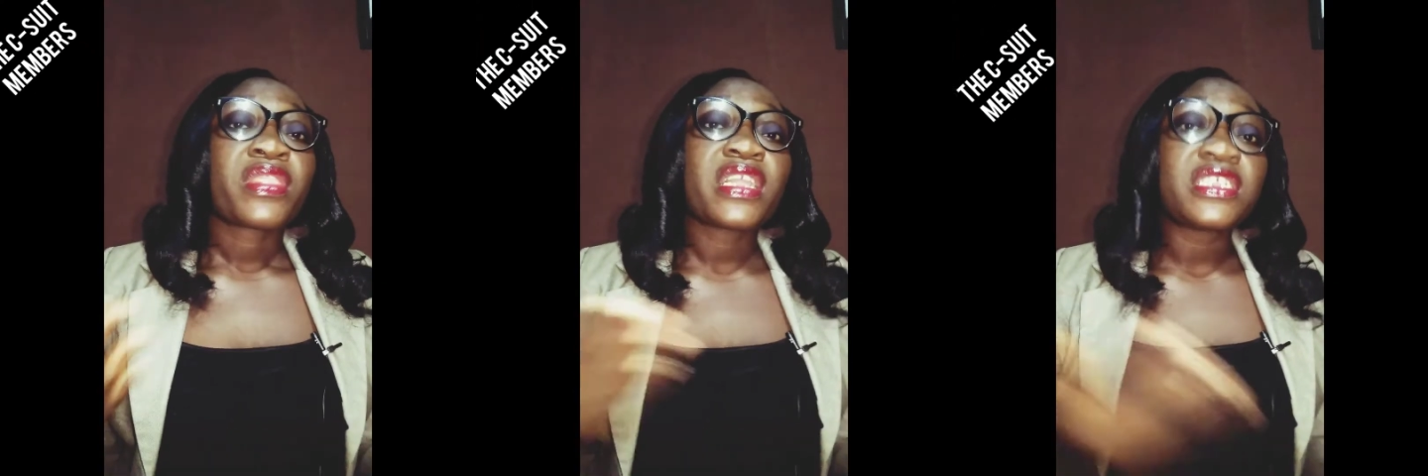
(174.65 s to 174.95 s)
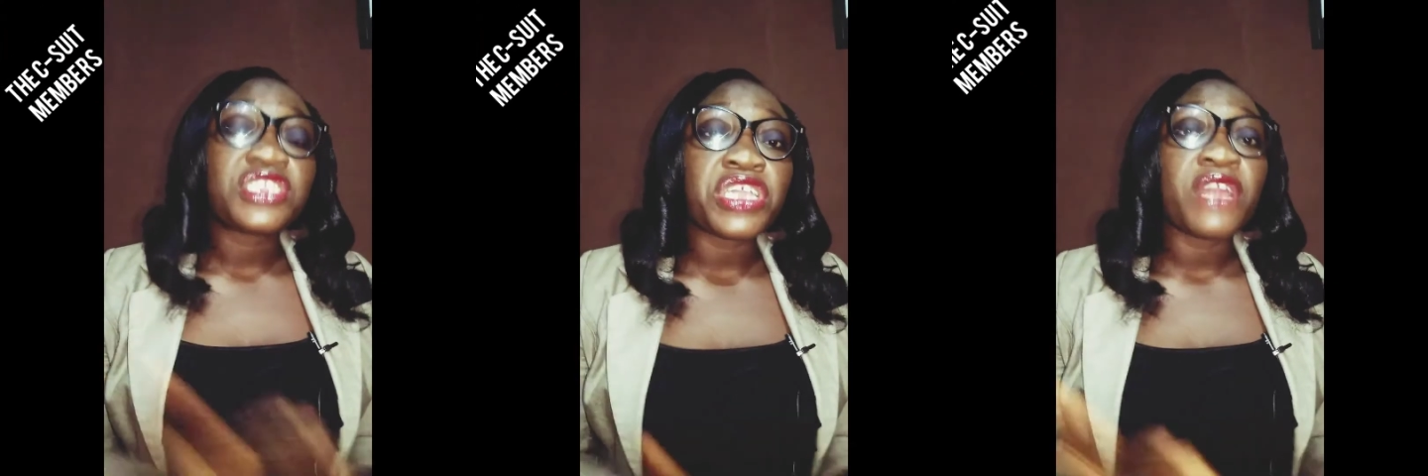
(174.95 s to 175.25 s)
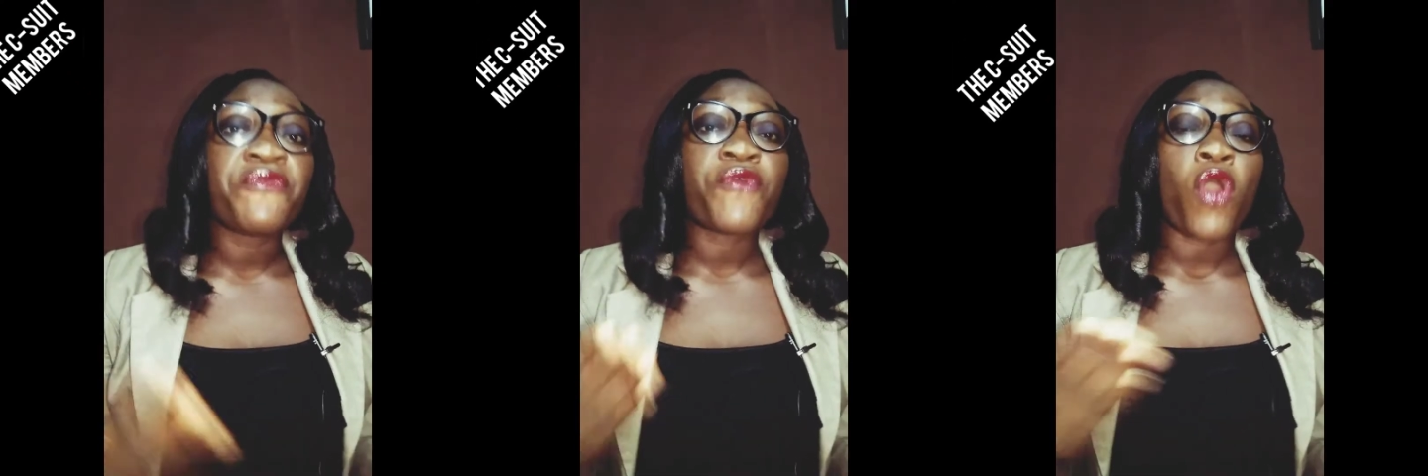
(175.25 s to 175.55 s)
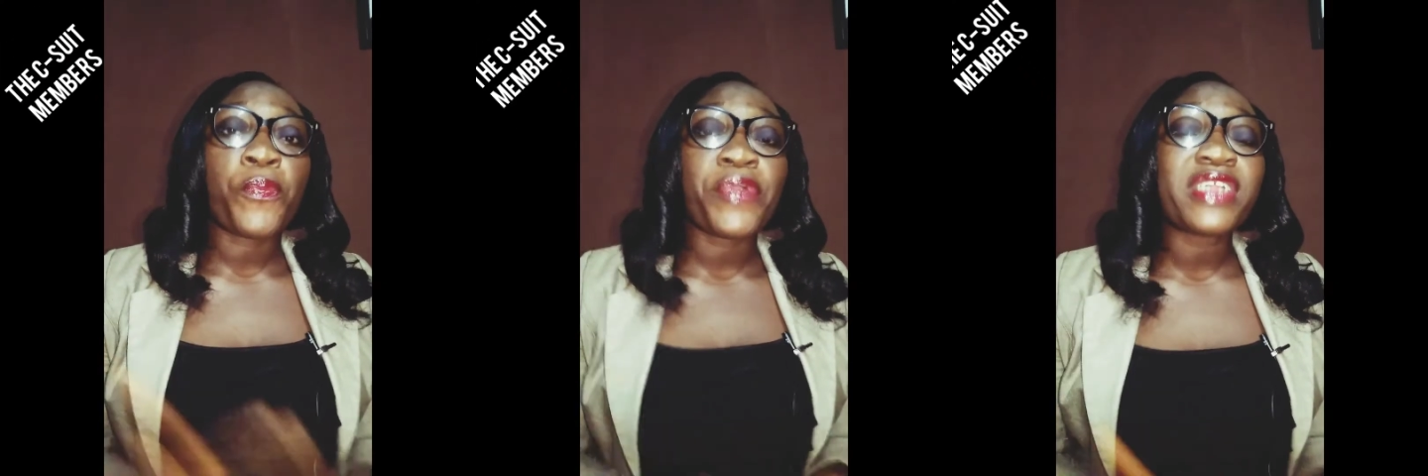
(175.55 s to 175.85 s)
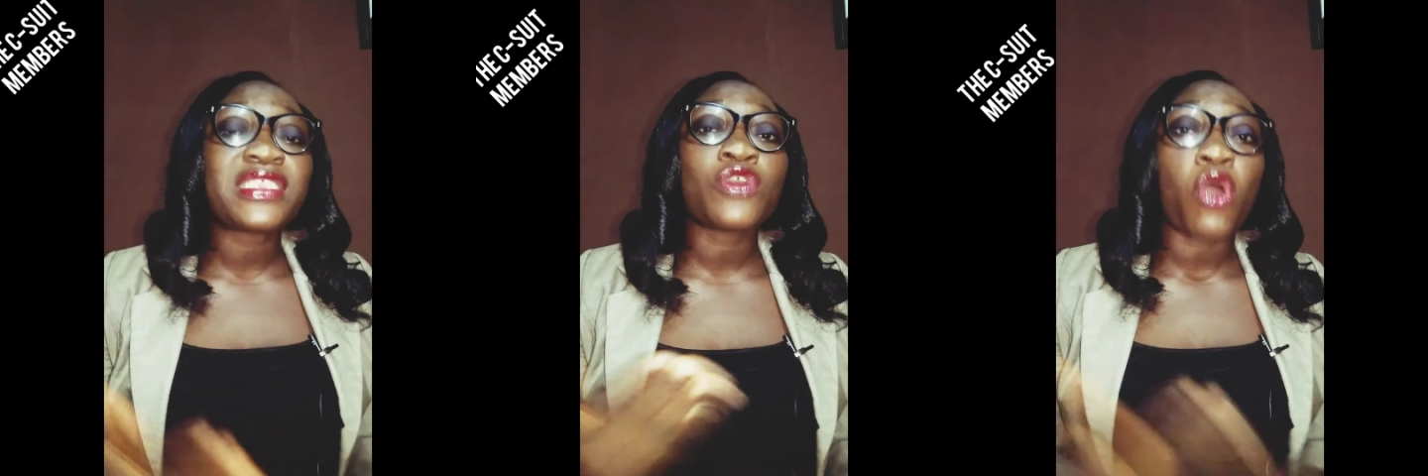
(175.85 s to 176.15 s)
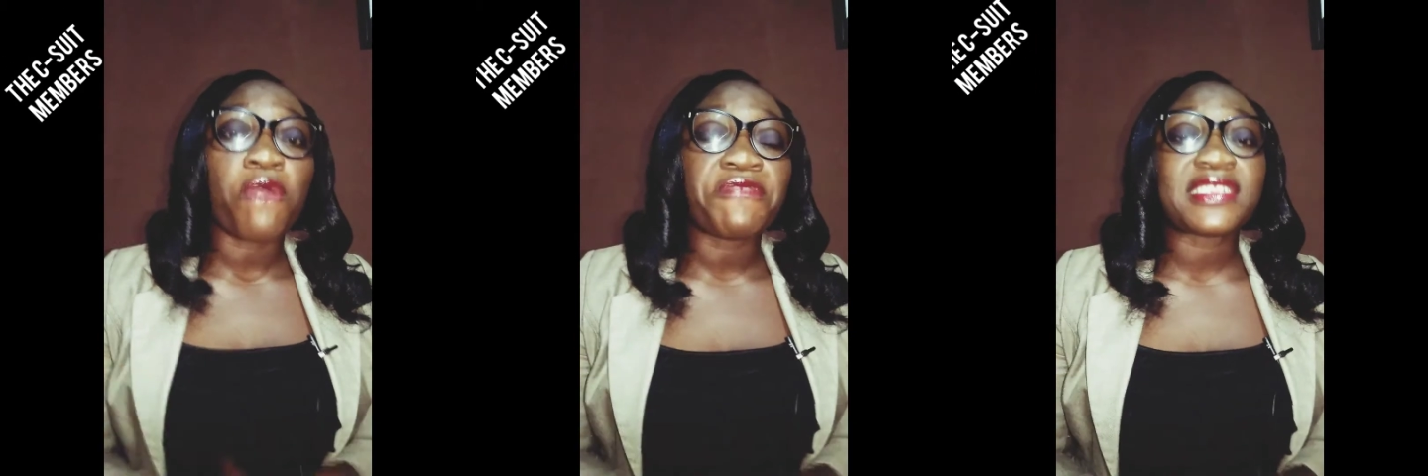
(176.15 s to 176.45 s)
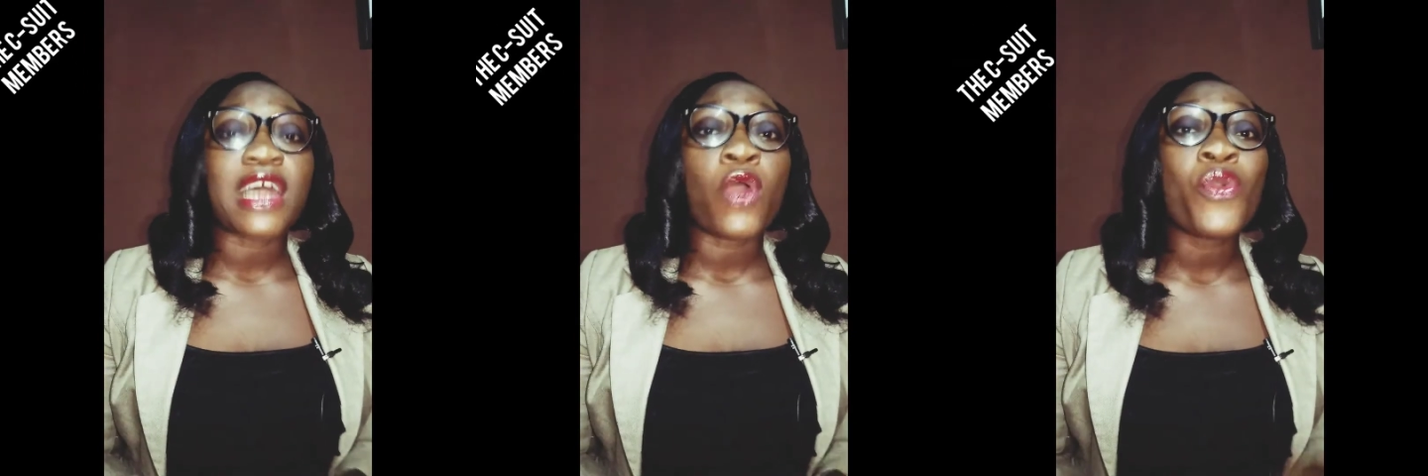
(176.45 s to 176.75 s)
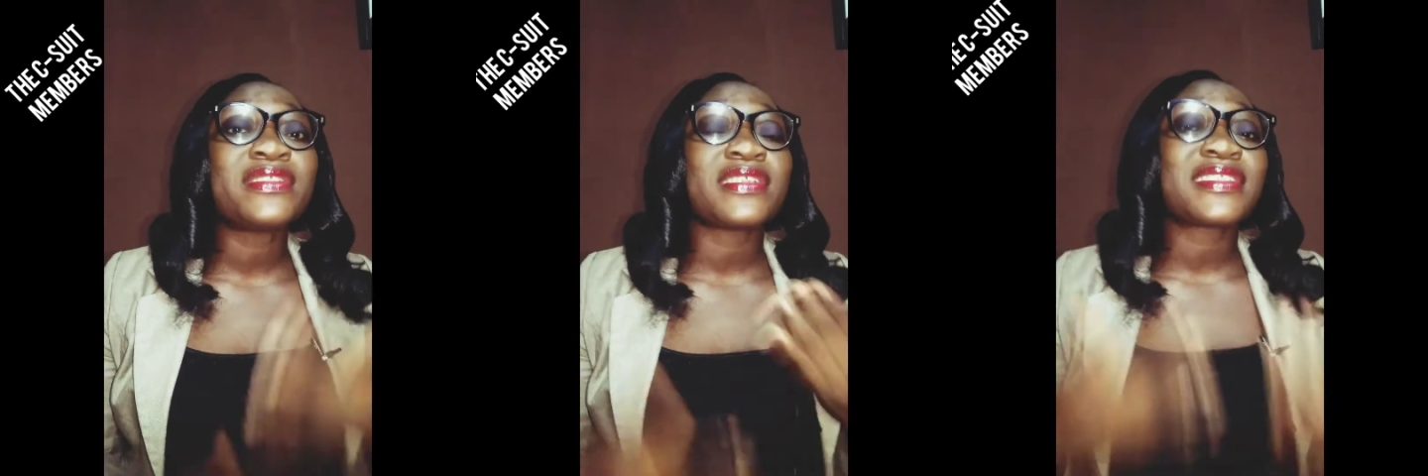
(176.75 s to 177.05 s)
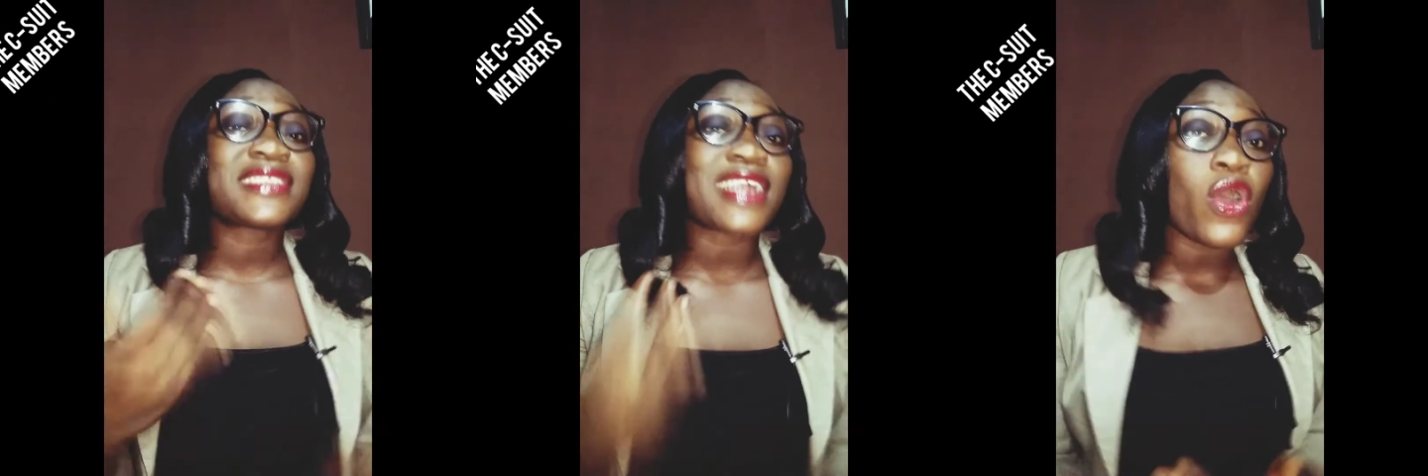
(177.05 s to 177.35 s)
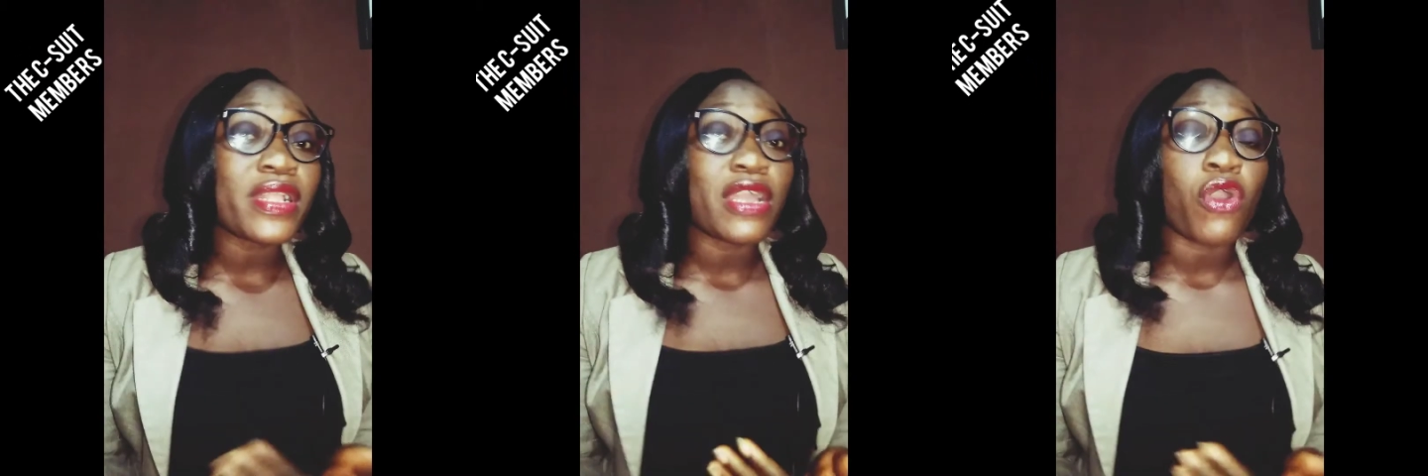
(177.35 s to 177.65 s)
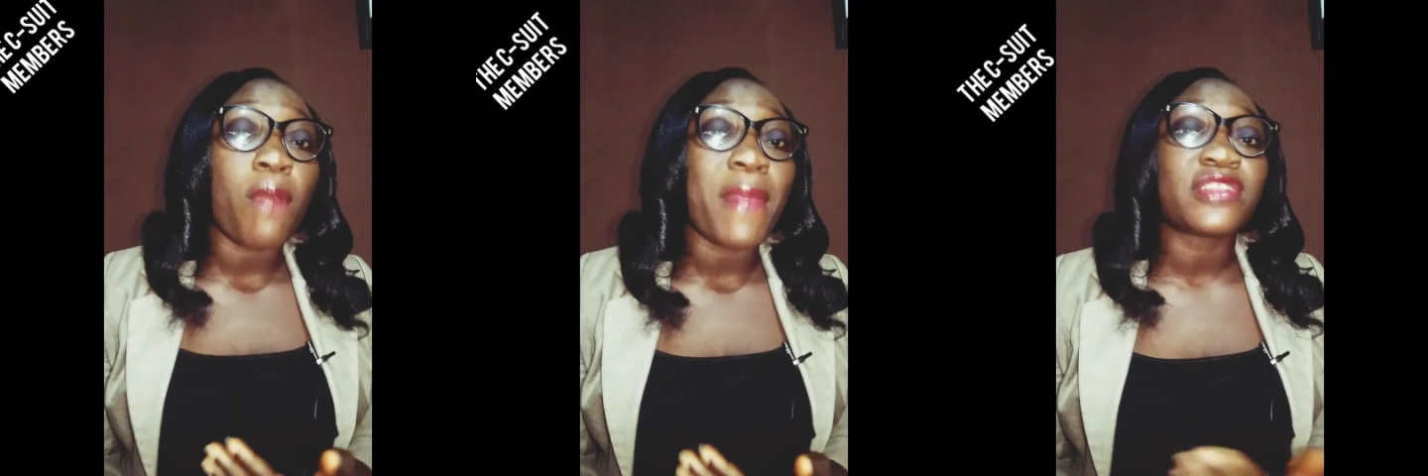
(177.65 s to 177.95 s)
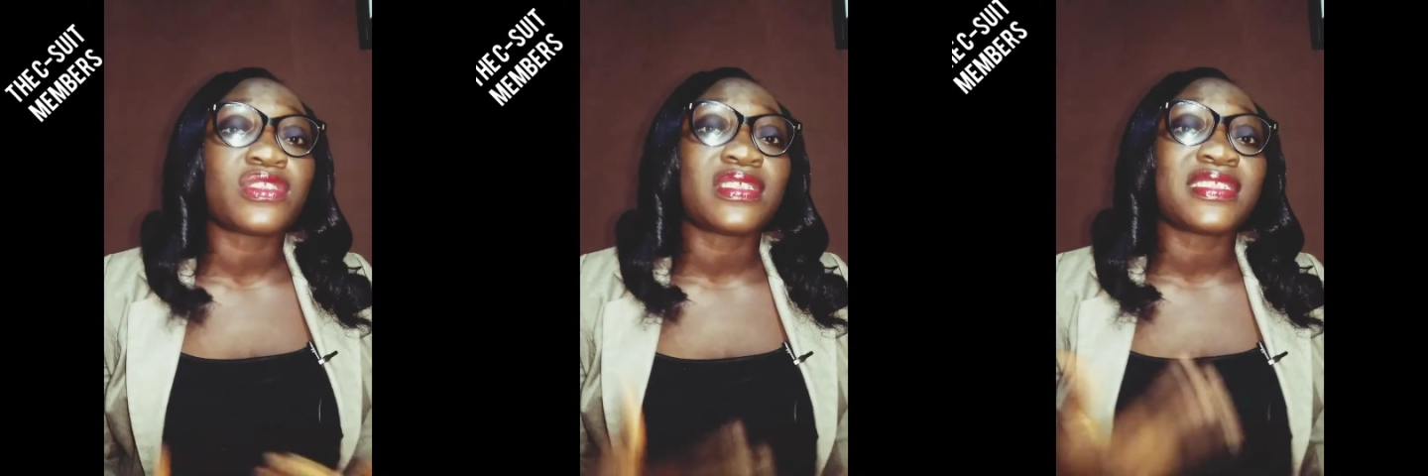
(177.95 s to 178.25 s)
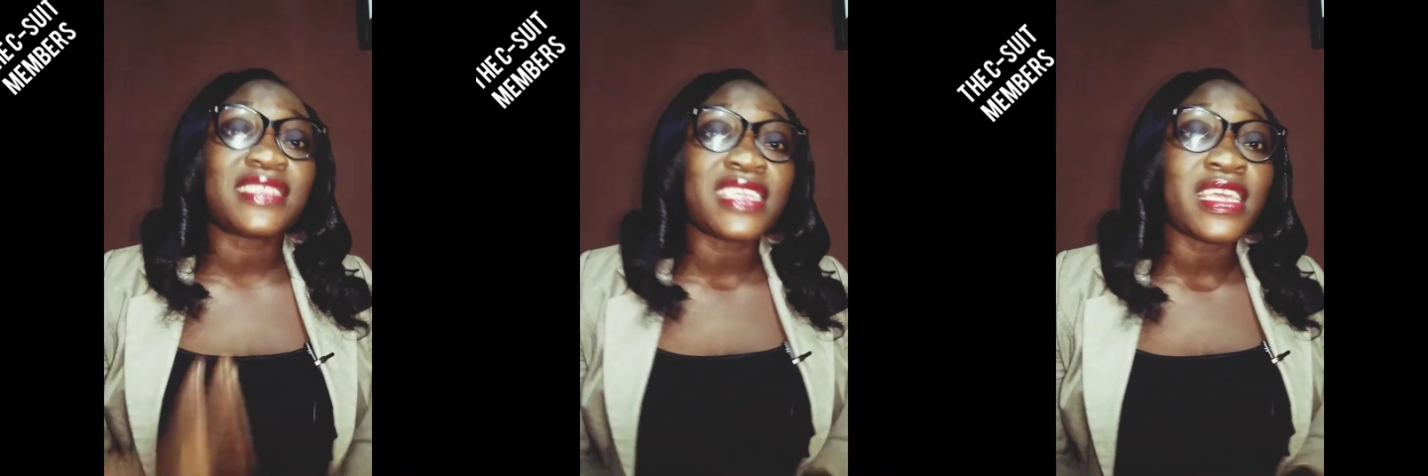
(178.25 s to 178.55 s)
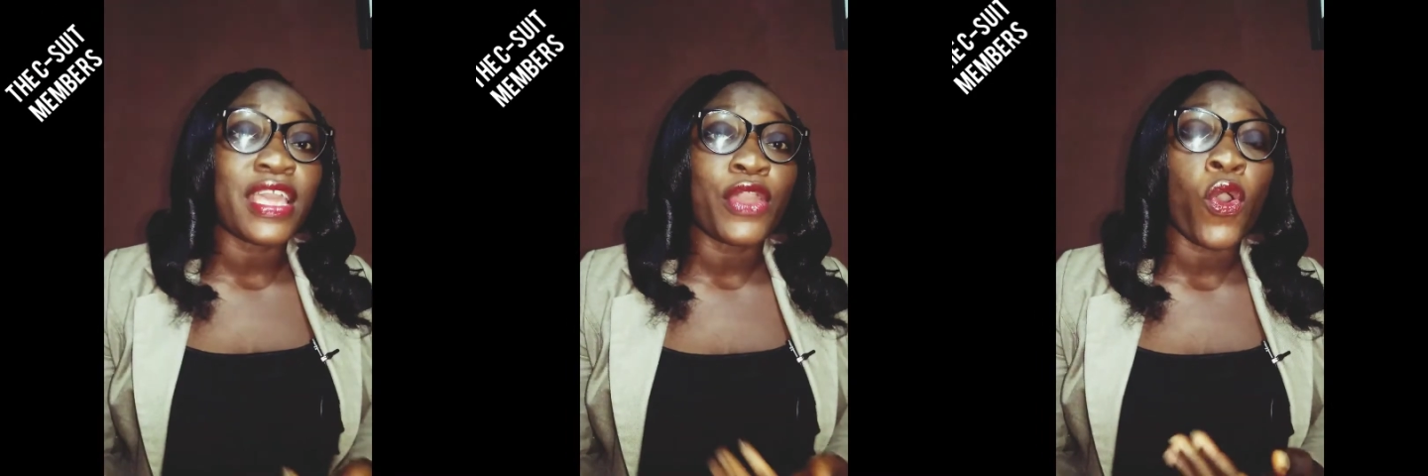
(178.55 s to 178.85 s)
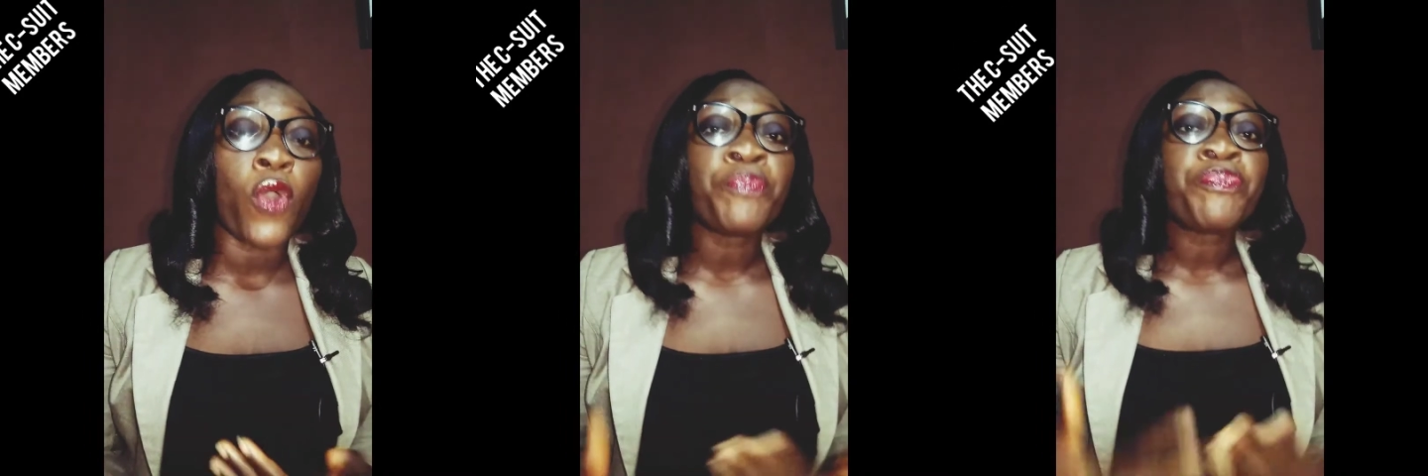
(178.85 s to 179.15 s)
the chief operating officer, who is the second in command to the CEO